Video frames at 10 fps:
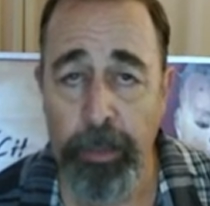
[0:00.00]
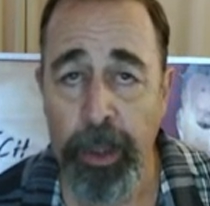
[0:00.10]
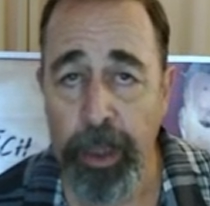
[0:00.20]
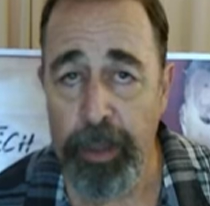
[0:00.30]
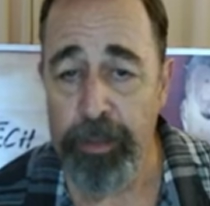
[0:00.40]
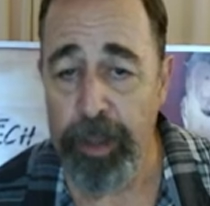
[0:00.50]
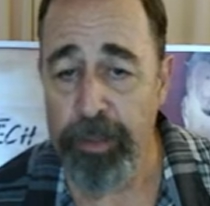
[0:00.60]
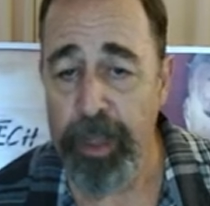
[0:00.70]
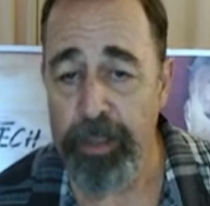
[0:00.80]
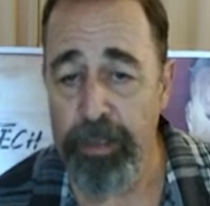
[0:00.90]
and it's going to
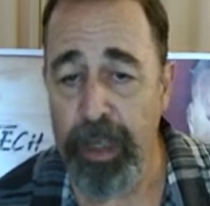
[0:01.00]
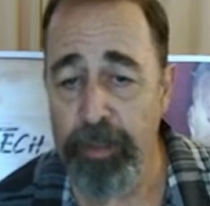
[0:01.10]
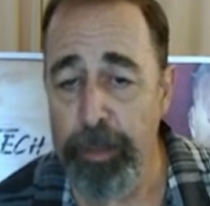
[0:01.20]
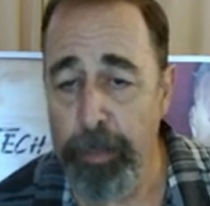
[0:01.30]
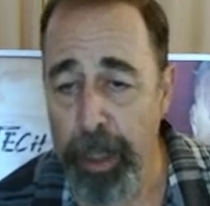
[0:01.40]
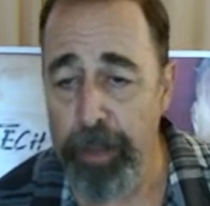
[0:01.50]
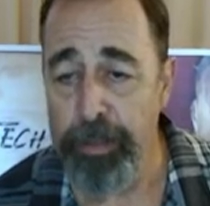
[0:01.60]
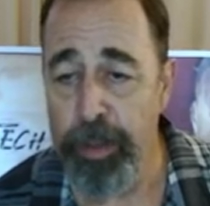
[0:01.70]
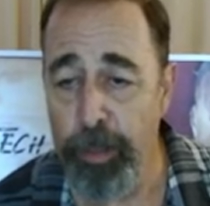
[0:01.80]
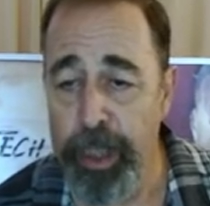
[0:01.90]
take seven months
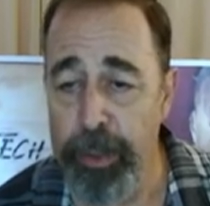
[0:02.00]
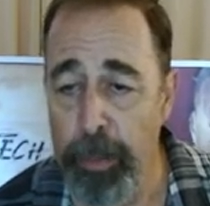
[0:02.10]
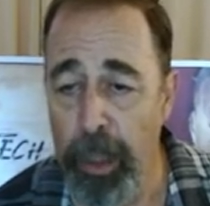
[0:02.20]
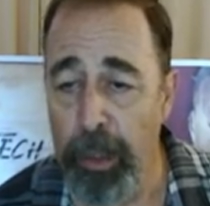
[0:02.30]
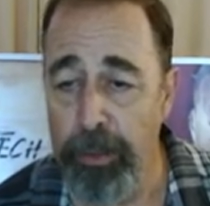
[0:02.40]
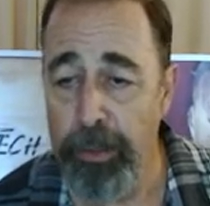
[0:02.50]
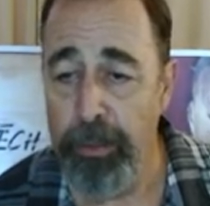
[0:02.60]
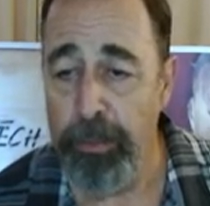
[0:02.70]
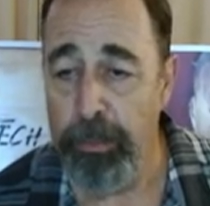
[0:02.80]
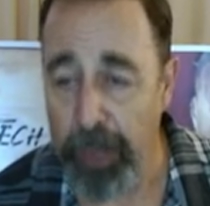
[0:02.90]
to reach Mars,
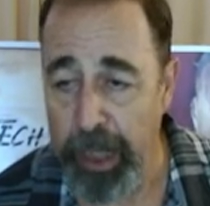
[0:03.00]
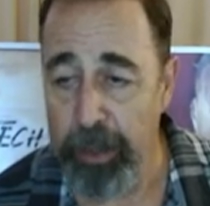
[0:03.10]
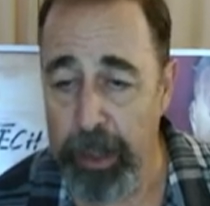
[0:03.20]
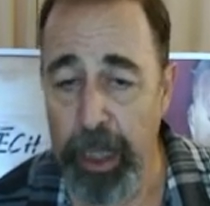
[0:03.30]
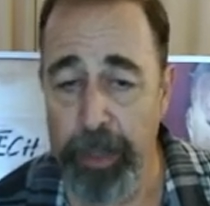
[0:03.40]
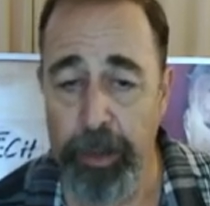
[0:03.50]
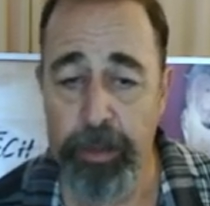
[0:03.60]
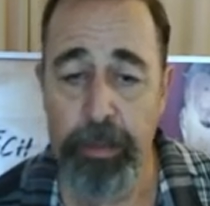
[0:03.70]
like the others.